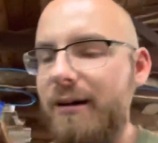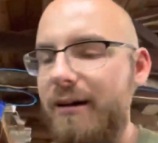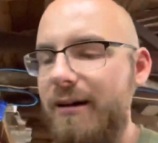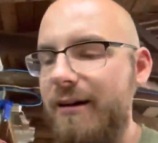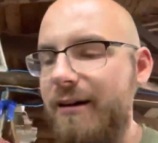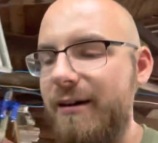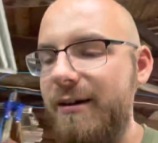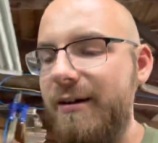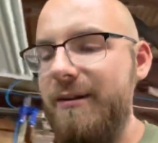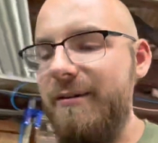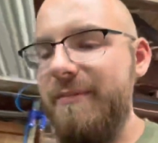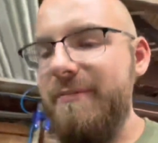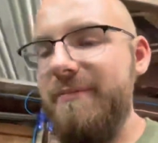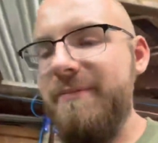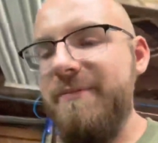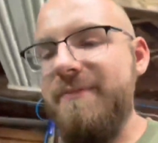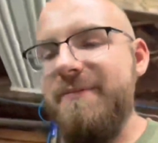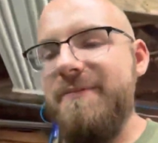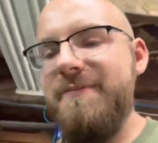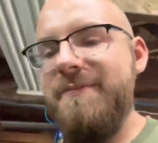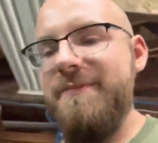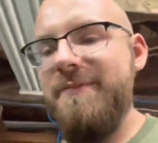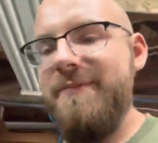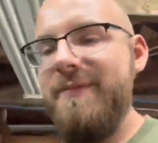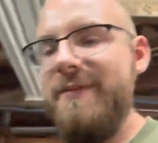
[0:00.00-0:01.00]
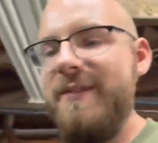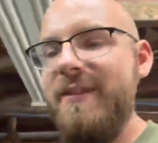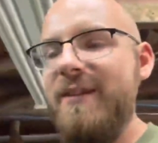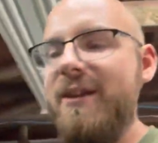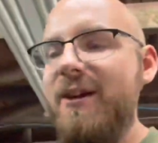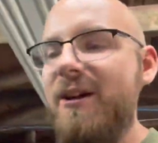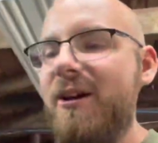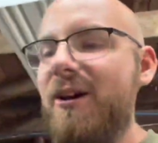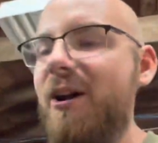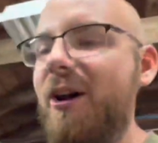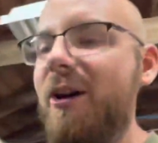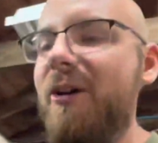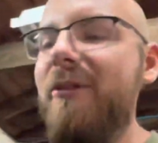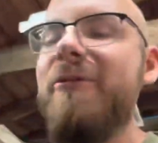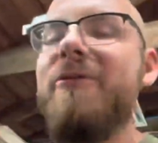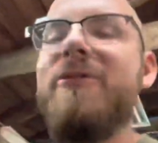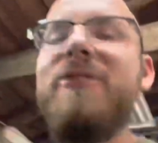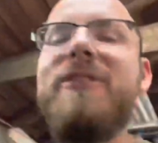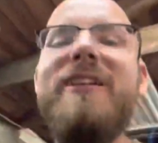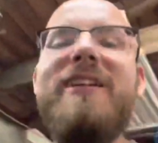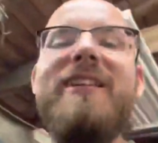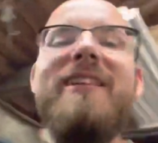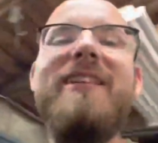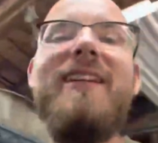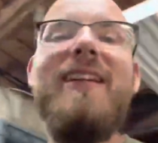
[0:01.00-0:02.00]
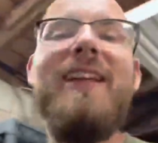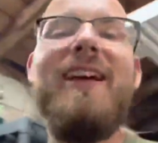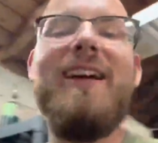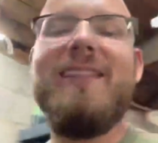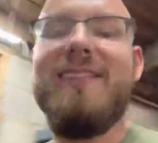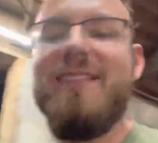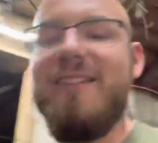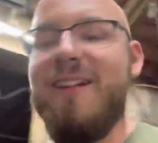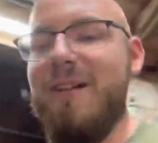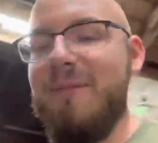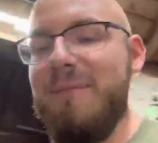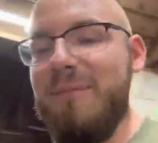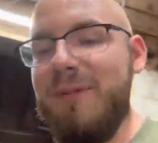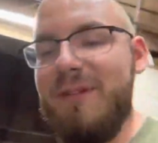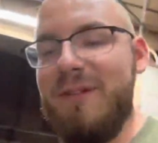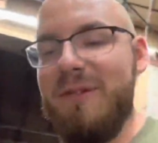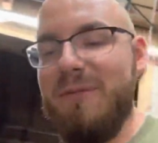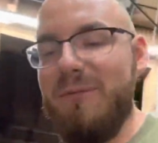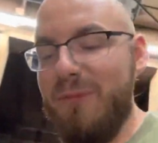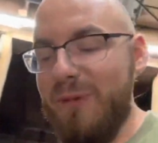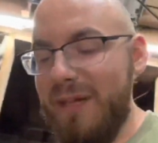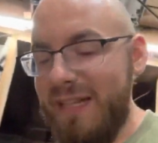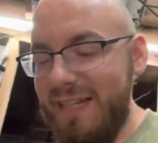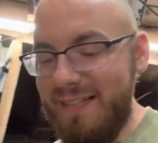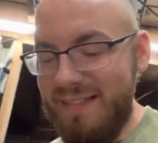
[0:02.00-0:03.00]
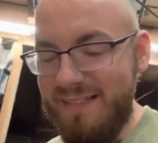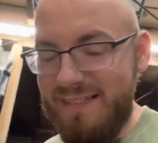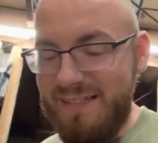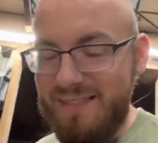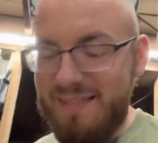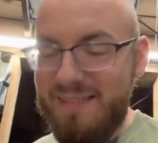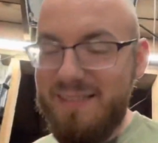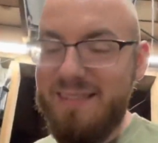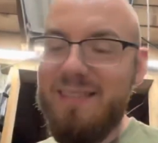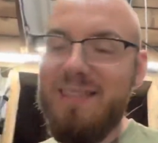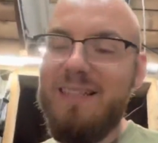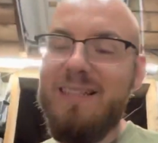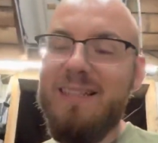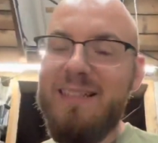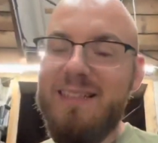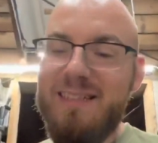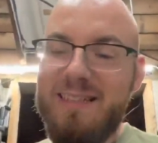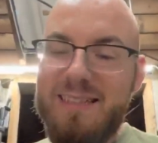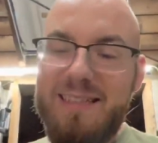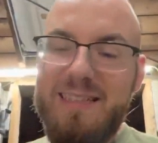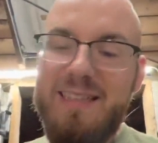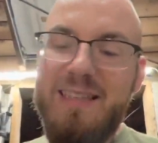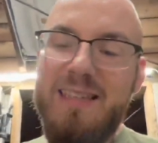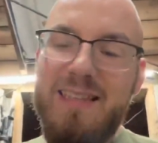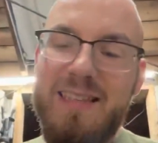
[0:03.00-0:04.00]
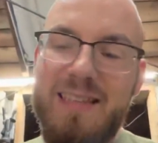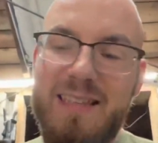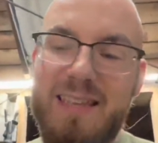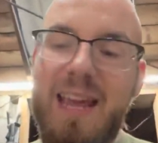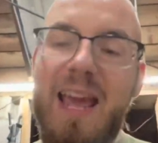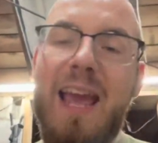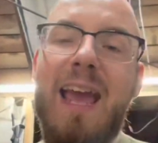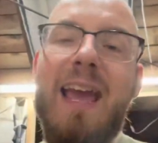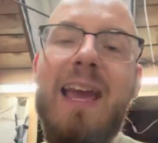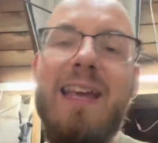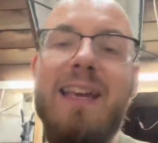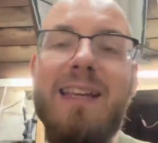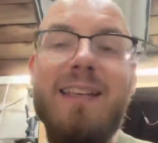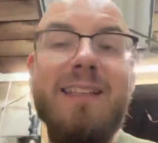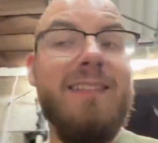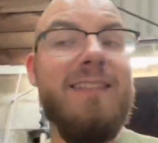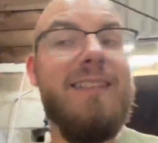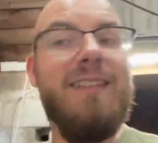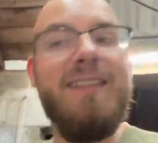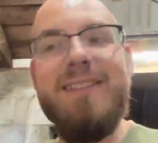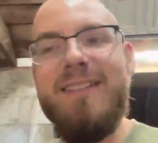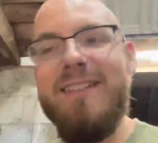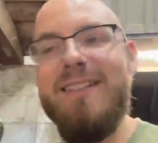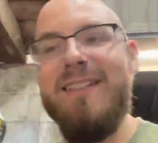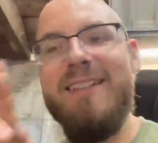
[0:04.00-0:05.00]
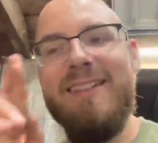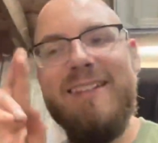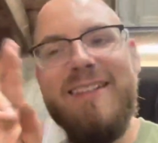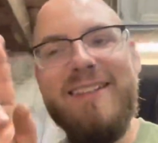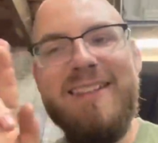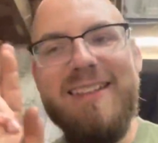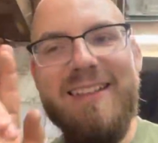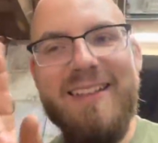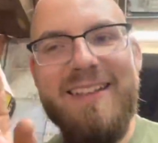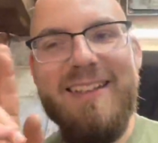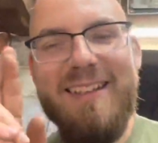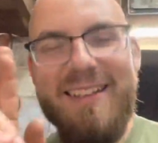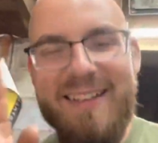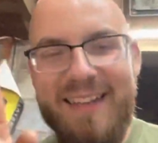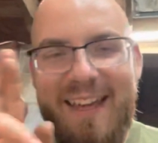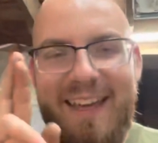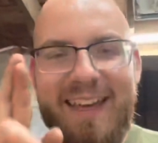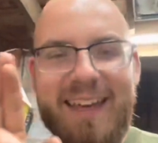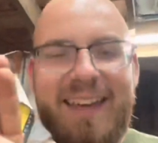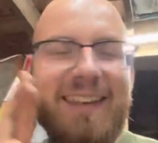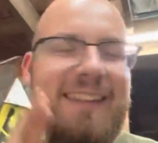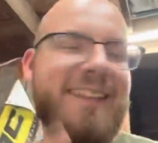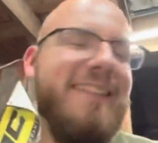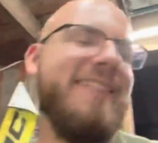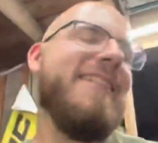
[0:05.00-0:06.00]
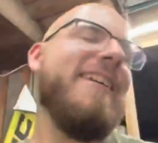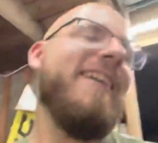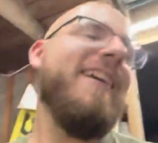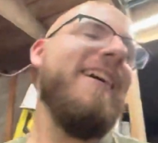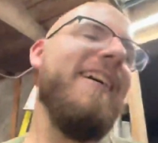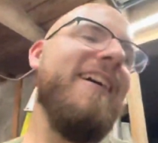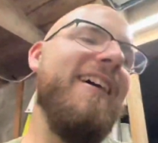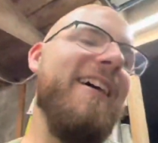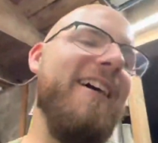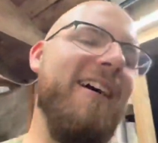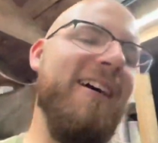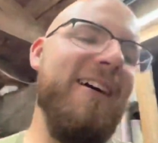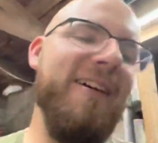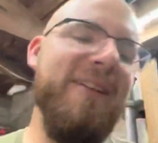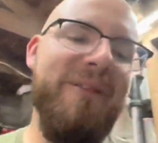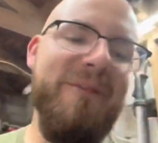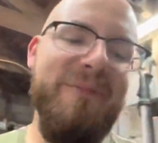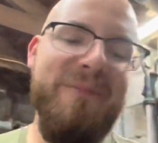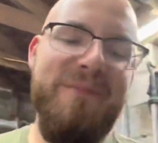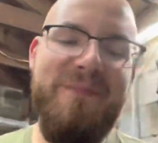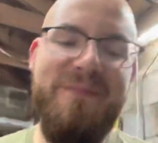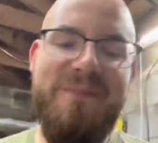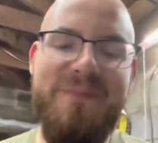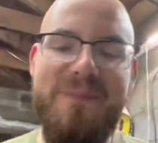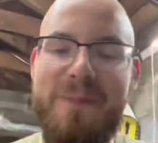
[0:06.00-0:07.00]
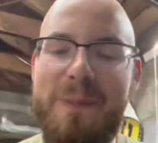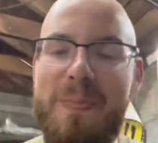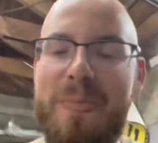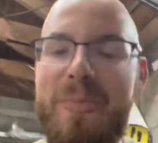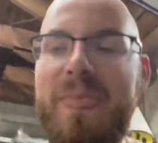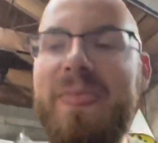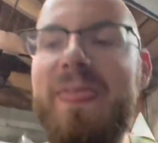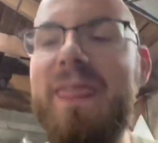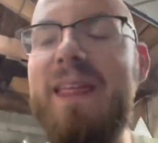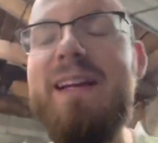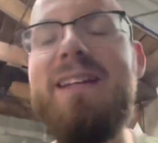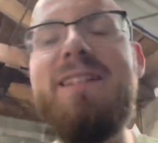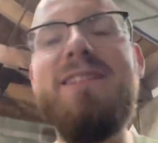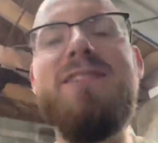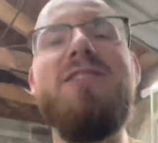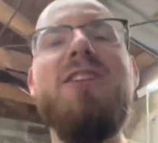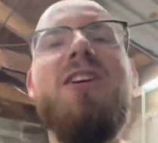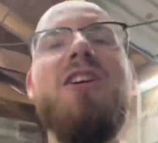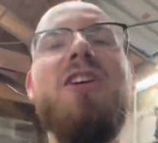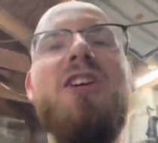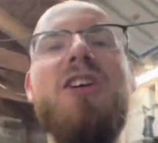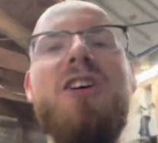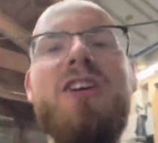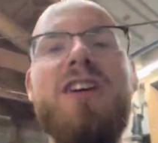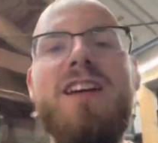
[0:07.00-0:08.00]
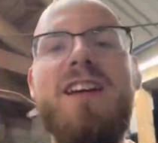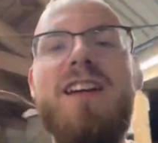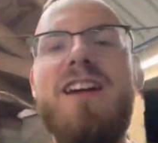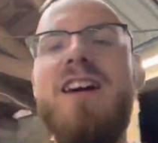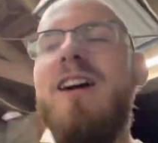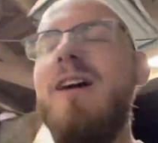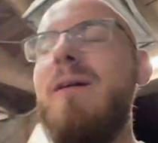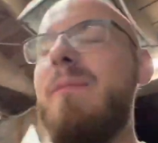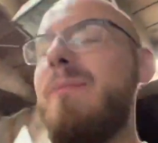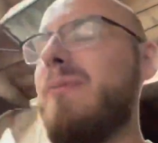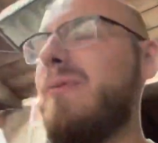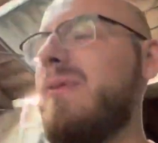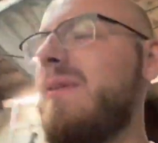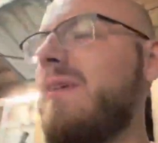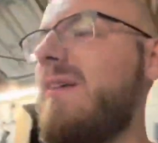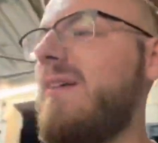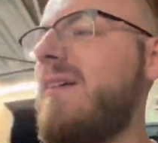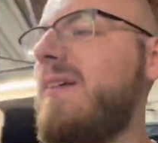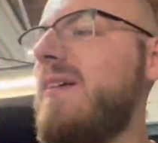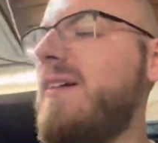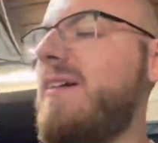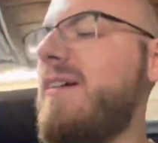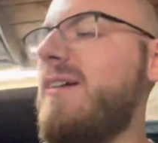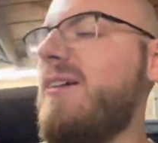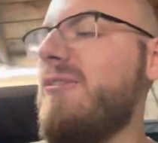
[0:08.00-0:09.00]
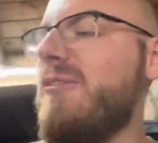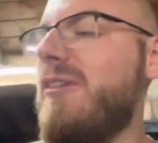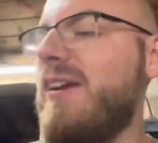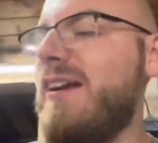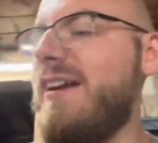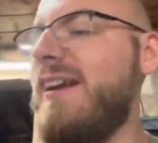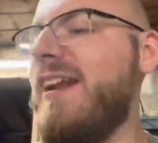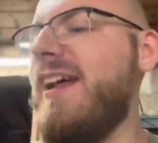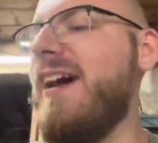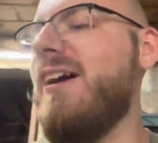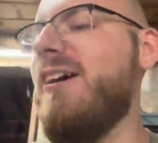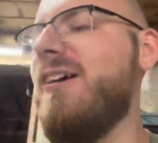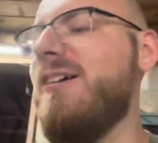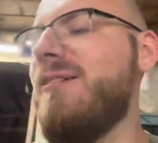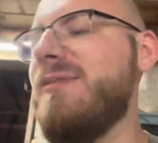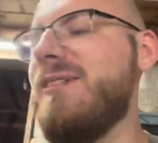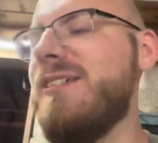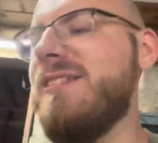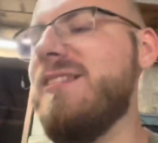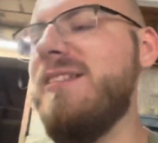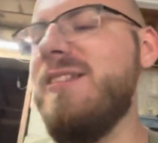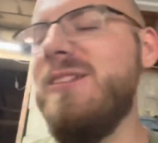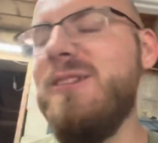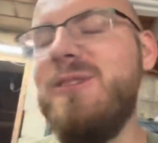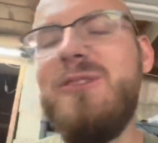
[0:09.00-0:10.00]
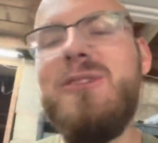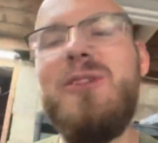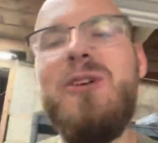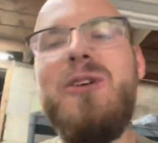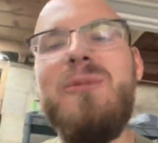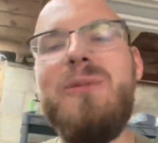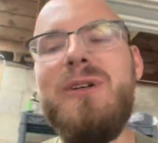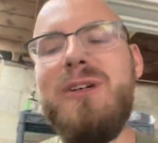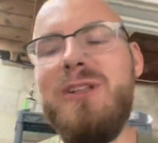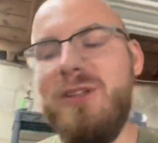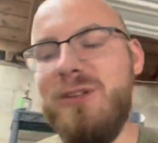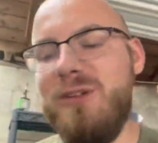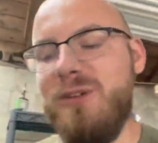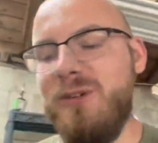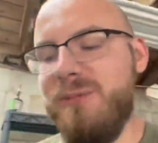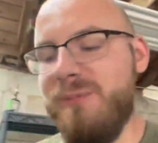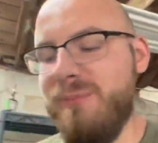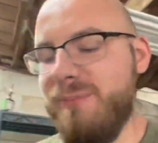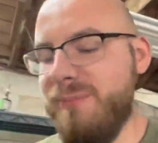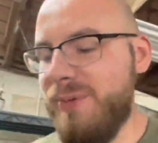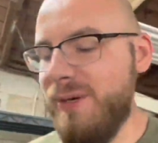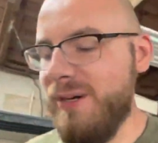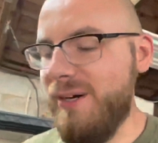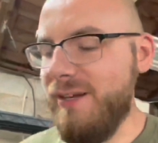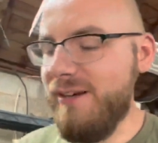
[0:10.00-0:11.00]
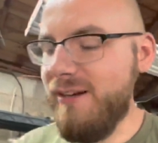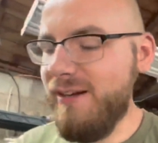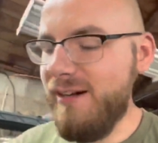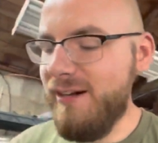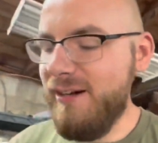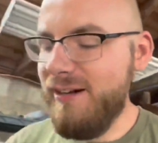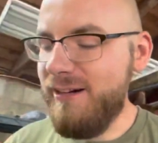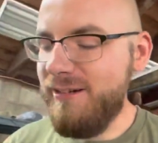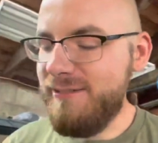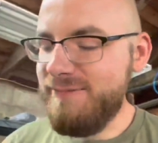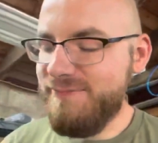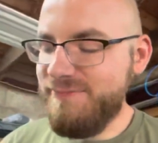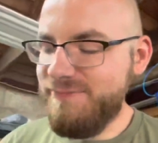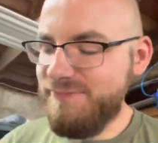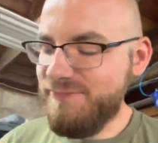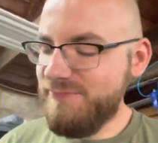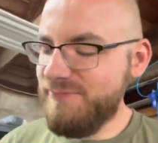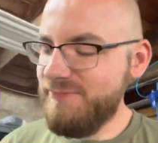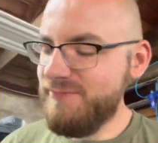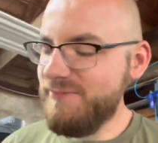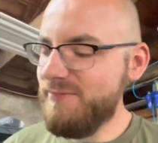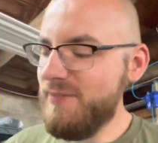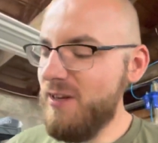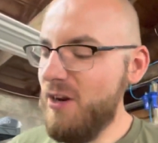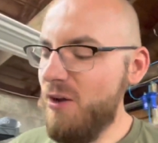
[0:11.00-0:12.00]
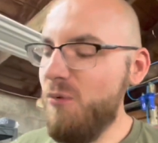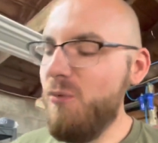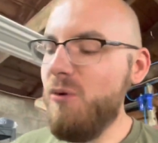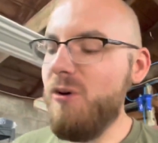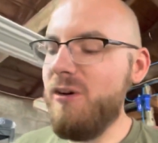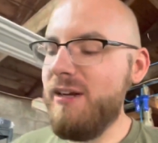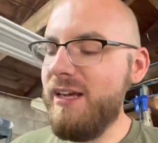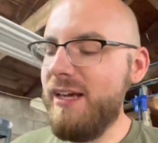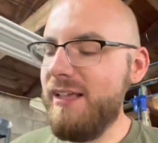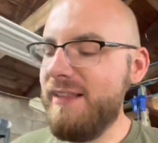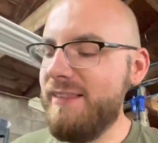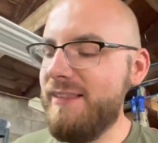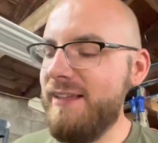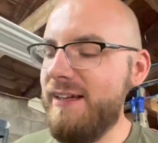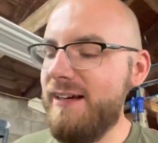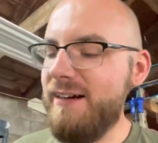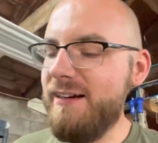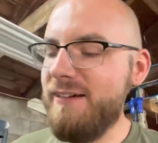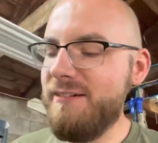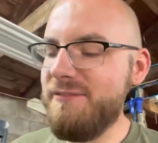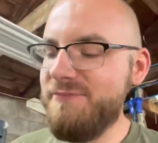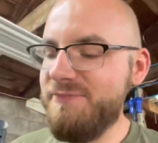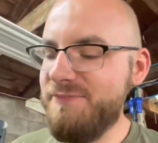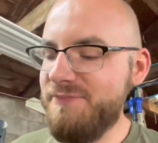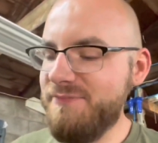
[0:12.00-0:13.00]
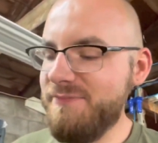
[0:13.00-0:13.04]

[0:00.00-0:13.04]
Hopefully in the next couple of weeks, days, things start looking up. Right now I'm just a little doom and gloom, but we'll get there.